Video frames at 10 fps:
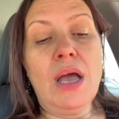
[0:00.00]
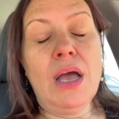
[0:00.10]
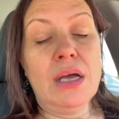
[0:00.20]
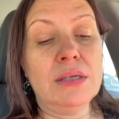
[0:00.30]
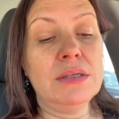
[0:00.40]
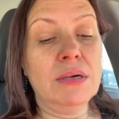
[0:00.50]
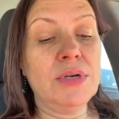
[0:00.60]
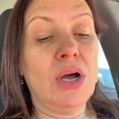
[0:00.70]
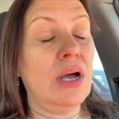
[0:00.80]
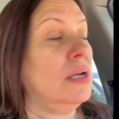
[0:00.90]
And
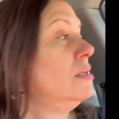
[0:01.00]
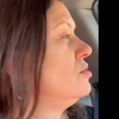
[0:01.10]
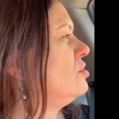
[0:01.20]
I'm hot.